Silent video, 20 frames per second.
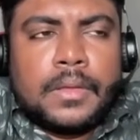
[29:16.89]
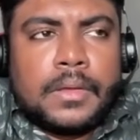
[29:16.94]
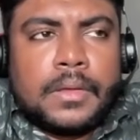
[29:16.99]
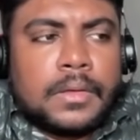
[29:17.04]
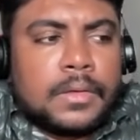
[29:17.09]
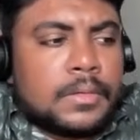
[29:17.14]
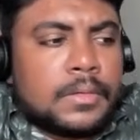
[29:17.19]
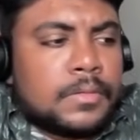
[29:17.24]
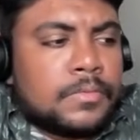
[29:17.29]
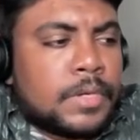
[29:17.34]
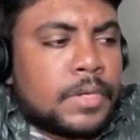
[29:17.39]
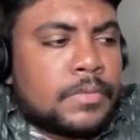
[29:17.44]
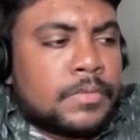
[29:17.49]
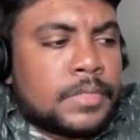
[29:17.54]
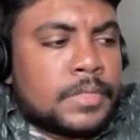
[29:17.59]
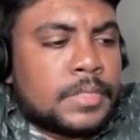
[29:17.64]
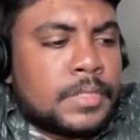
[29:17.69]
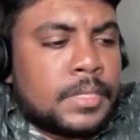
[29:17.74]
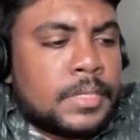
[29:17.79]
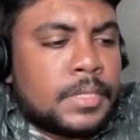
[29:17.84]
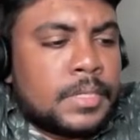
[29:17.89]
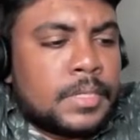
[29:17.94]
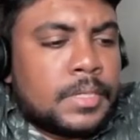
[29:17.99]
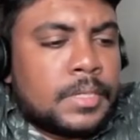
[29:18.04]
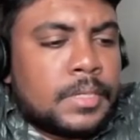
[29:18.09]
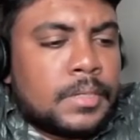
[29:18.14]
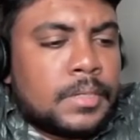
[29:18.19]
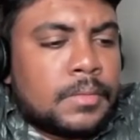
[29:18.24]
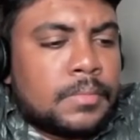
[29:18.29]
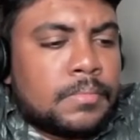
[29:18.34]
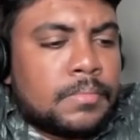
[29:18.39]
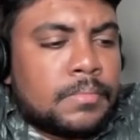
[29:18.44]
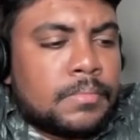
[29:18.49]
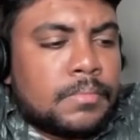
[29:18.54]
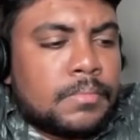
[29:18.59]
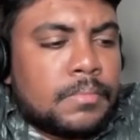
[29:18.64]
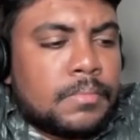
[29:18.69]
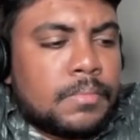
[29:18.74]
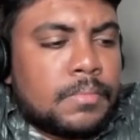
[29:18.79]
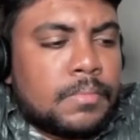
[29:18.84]
what was the
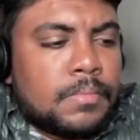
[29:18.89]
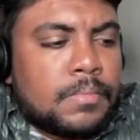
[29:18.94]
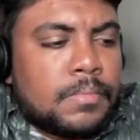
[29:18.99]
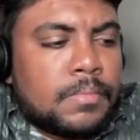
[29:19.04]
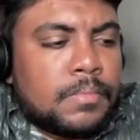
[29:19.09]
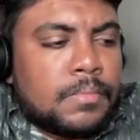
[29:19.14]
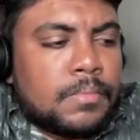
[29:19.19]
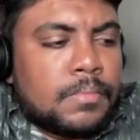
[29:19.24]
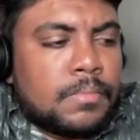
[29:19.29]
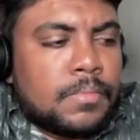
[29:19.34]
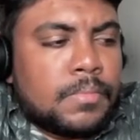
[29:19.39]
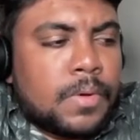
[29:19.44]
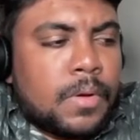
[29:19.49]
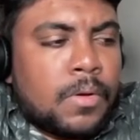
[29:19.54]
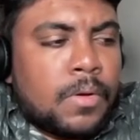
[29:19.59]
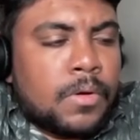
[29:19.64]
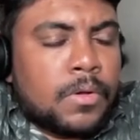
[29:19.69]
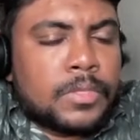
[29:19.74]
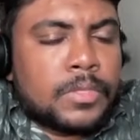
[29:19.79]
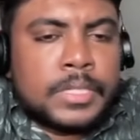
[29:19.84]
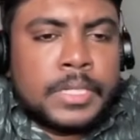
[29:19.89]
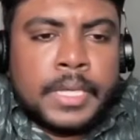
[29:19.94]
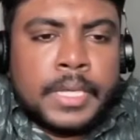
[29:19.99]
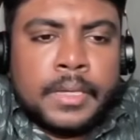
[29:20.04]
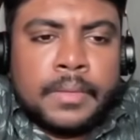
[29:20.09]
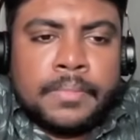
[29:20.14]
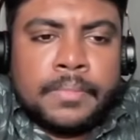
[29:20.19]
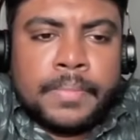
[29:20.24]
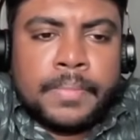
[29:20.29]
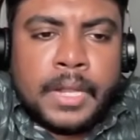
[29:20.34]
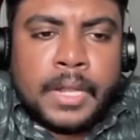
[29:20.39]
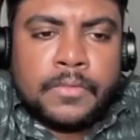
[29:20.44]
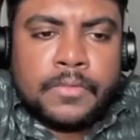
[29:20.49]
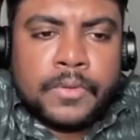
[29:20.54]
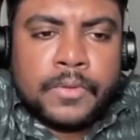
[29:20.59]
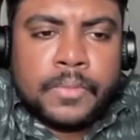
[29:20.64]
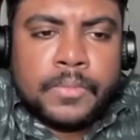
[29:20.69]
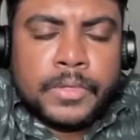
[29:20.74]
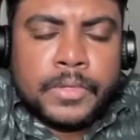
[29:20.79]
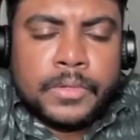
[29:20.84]
hosting
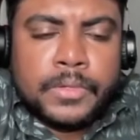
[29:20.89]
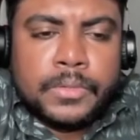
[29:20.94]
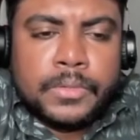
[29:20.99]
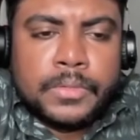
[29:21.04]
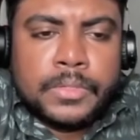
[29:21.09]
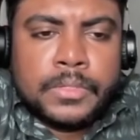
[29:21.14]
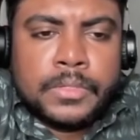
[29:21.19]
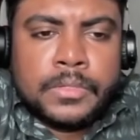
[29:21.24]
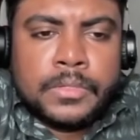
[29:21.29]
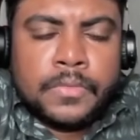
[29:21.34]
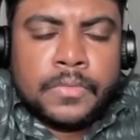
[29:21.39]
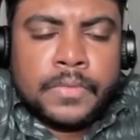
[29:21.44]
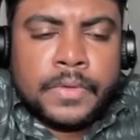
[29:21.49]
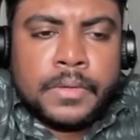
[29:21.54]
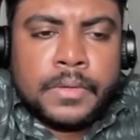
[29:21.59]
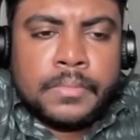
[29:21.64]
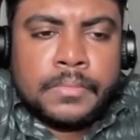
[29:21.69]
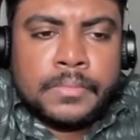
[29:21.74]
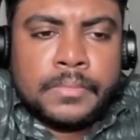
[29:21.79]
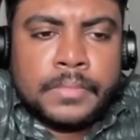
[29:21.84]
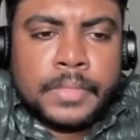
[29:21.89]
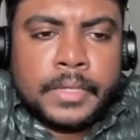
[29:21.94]
platform you used so far?